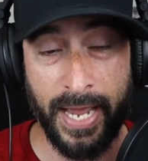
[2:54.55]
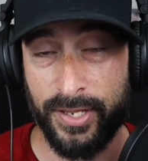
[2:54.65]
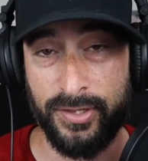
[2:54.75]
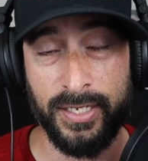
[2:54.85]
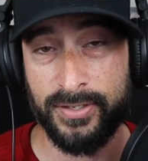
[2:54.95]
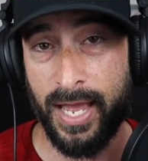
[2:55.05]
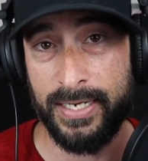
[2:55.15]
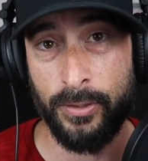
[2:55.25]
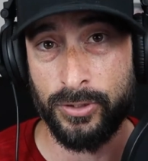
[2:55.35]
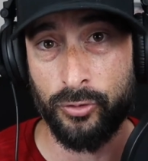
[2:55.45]
I think that
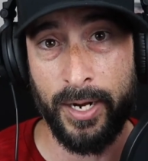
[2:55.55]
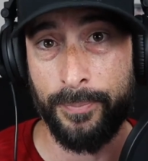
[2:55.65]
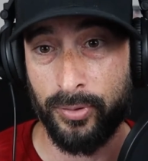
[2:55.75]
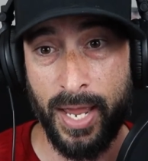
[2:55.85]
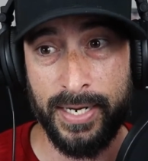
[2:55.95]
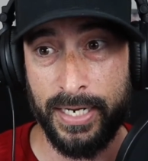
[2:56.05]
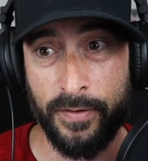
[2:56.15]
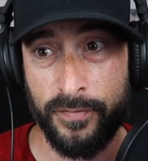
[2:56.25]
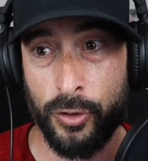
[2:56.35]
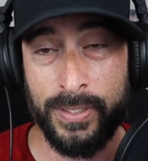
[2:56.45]
he was a great play
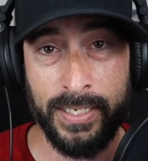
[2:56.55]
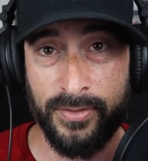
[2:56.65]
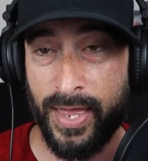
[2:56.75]
if you needed